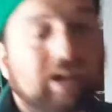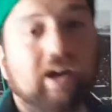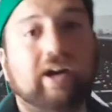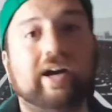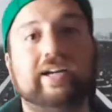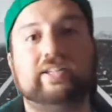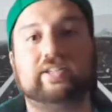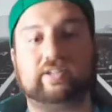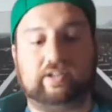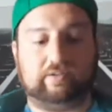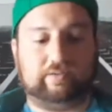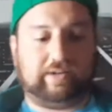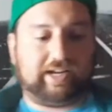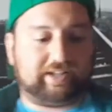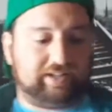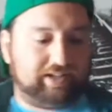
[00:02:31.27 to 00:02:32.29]
All right, so
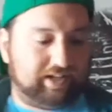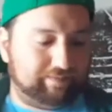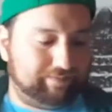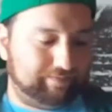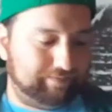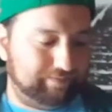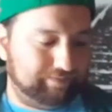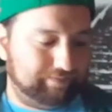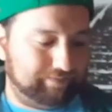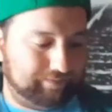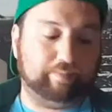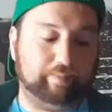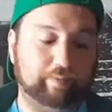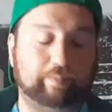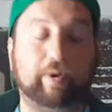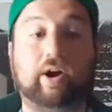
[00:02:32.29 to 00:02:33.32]
next up,
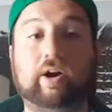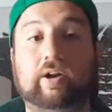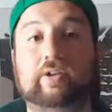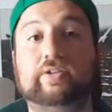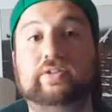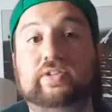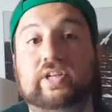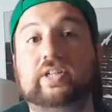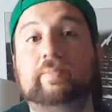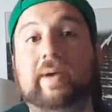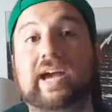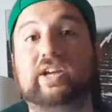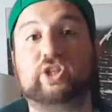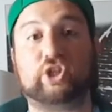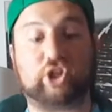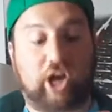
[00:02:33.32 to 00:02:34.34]

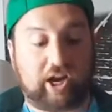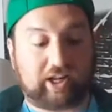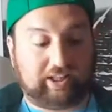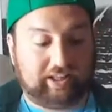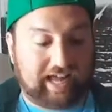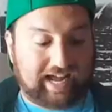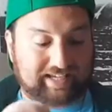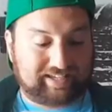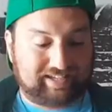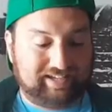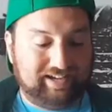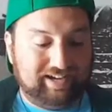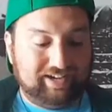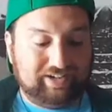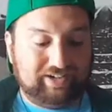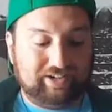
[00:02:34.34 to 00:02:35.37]
six-pack shot glass.
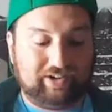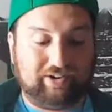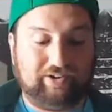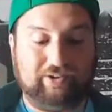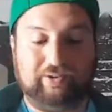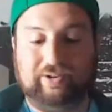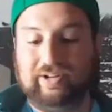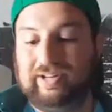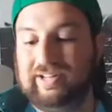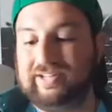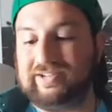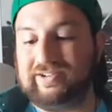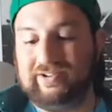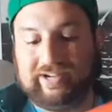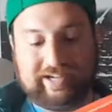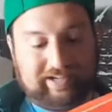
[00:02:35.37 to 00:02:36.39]
So let's
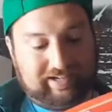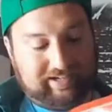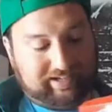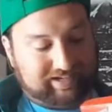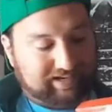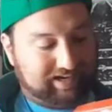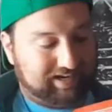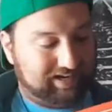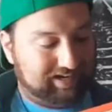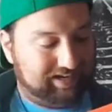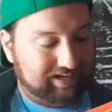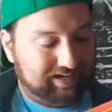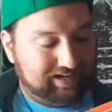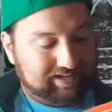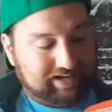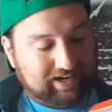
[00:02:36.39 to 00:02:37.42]
go ahead and
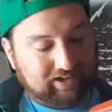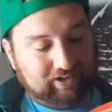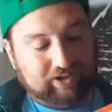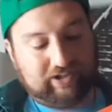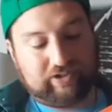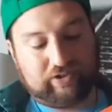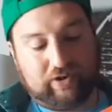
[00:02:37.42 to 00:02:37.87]
take a look.